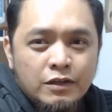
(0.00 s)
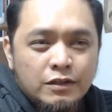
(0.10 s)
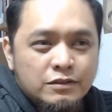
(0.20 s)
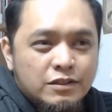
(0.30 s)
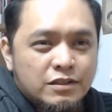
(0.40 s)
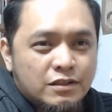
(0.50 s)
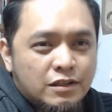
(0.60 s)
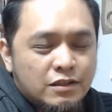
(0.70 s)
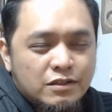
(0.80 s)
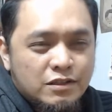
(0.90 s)
Just
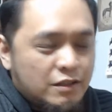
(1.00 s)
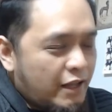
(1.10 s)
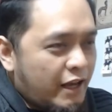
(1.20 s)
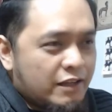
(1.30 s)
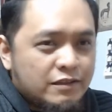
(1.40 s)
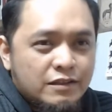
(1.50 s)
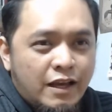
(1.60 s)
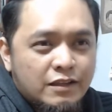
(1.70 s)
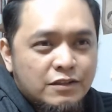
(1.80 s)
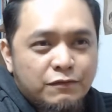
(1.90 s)
uh, like
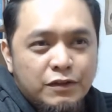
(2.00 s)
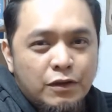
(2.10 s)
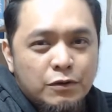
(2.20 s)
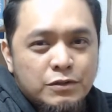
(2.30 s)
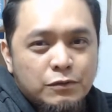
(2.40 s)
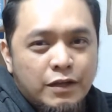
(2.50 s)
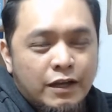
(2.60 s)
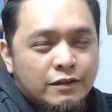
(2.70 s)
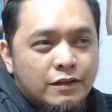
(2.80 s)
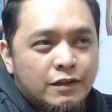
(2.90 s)
like this video so
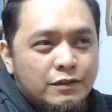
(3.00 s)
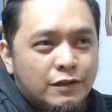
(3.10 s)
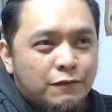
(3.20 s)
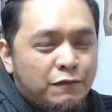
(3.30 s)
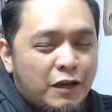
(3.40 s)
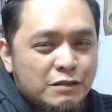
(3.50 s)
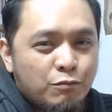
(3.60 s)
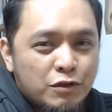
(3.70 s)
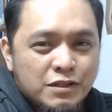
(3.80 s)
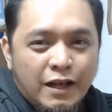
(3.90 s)
that uh, the
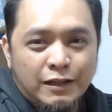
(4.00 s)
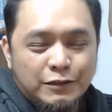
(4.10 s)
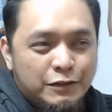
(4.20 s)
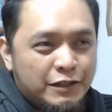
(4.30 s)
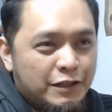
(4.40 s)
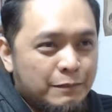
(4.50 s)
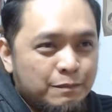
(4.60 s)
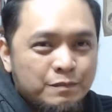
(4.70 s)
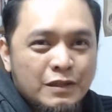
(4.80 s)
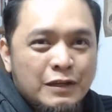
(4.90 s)
Facebook's
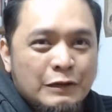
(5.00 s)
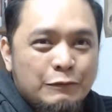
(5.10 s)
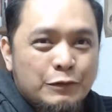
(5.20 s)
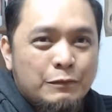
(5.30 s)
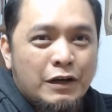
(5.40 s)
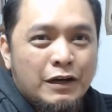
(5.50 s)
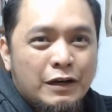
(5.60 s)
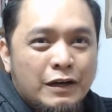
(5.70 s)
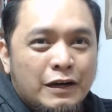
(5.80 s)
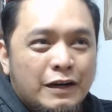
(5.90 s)
algorithm would
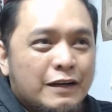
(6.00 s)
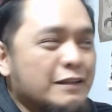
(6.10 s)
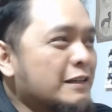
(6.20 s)
uh,